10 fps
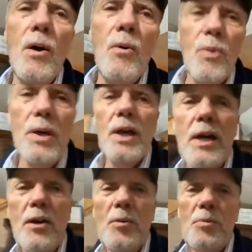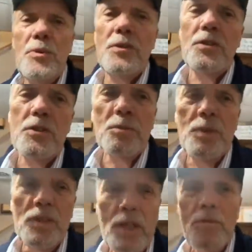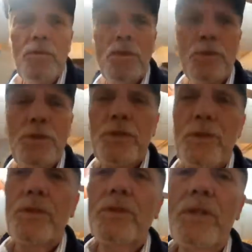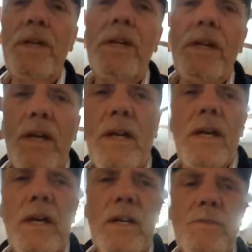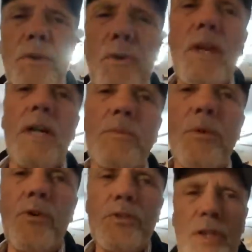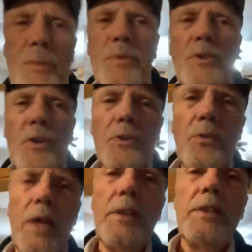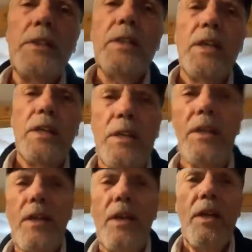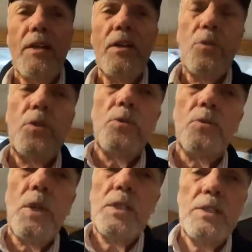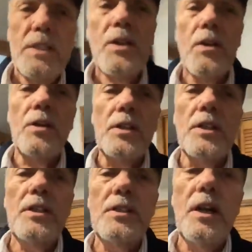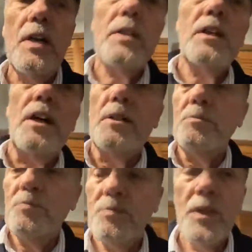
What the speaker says: Well, I hope this has been helpful to you. If you would like more tips on writing, go to randycarney.com.